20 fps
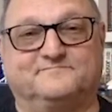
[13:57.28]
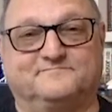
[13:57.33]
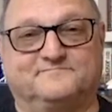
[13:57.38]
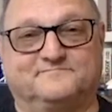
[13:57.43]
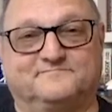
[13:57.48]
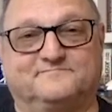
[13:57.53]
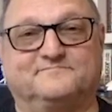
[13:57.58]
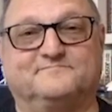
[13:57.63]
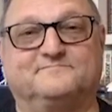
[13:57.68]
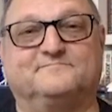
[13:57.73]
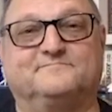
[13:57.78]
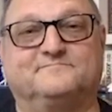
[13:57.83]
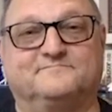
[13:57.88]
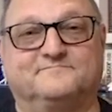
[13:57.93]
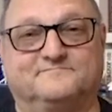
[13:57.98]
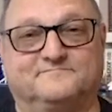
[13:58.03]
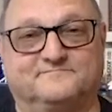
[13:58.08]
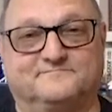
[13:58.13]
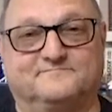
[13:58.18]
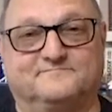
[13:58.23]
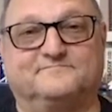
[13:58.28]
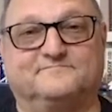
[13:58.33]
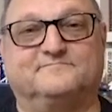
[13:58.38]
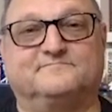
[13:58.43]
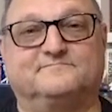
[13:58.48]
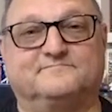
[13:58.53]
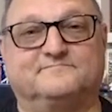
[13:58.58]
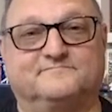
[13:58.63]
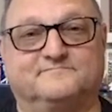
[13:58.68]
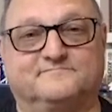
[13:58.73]

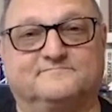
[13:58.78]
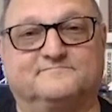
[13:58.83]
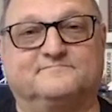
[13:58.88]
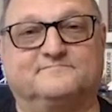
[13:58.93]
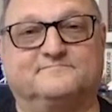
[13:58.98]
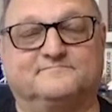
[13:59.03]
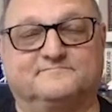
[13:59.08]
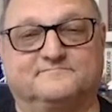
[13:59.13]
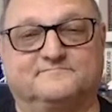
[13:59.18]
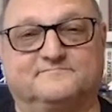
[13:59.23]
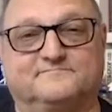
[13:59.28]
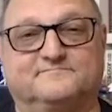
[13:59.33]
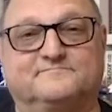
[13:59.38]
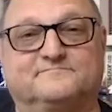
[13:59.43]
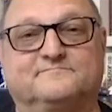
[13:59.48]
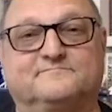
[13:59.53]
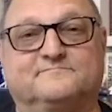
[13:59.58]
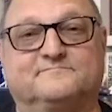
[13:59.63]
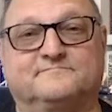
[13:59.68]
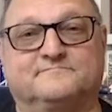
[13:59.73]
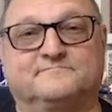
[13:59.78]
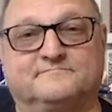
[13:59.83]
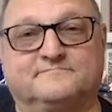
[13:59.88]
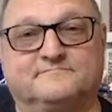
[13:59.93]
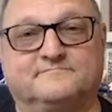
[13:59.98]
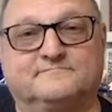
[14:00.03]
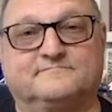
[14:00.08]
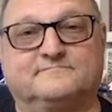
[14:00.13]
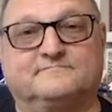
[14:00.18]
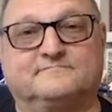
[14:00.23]

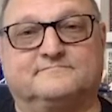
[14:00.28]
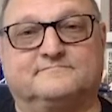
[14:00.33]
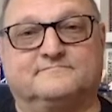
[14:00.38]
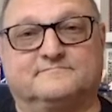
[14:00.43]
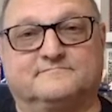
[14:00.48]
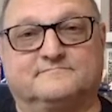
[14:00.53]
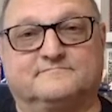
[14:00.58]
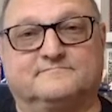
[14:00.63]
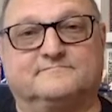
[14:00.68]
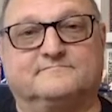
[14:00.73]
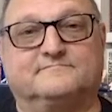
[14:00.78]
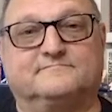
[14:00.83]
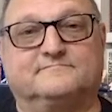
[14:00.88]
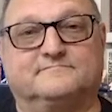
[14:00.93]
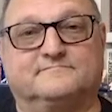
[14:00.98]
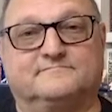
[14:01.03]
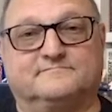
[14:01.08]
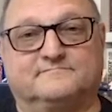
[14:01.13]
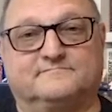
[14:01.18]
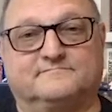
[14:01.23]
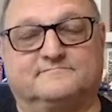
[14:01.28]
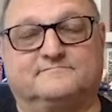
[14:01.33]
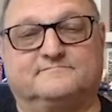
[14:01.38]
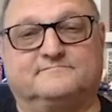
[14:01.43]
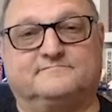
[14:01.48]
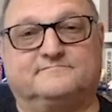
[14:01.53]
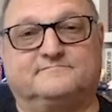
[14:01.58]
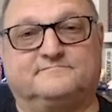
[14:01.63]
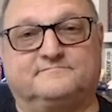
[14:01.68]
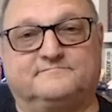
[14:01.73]

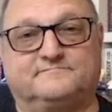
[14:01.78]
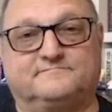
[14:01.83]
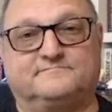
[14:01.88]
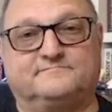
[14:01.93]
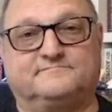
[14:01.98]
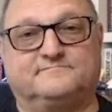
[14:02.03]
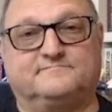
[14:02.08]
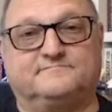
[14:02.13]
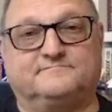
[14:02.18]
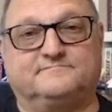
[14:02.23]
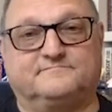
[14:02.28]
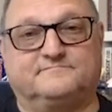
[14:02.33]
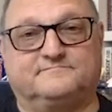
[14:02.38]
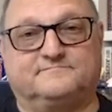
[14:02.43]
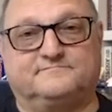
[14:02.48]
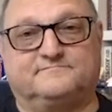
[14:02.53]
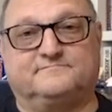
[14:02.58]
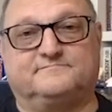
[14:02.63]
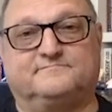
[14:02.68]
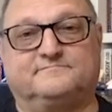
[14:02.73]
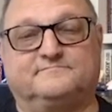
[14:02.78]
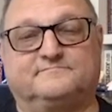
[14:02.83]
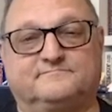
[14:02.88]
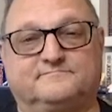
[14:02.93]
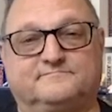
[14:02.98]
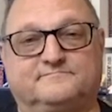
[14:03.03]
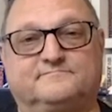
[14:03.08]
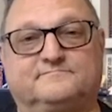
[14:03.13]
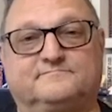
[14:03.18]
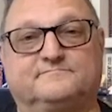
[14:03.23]

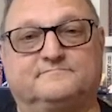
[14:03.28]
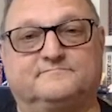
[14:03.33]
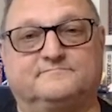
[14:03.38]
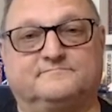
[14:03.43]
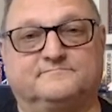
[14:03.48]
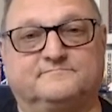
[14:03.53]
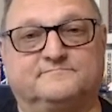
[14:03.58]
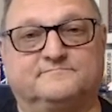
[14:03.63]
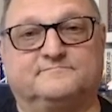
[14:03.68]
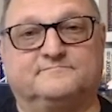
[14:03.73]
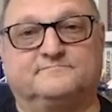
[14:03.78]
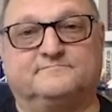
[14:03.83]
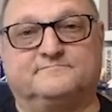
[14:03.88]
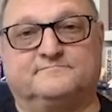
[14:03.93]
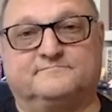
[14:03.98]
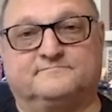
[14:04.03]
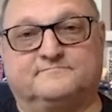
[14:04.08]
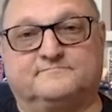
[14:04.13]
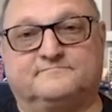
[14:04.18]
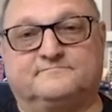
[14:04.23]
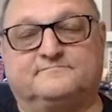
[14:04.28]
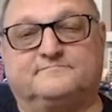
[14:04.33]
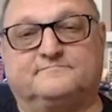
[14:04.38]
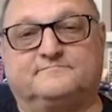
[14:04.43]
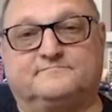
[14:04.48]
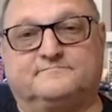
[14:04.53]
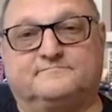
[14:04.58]
This person isn't speaking.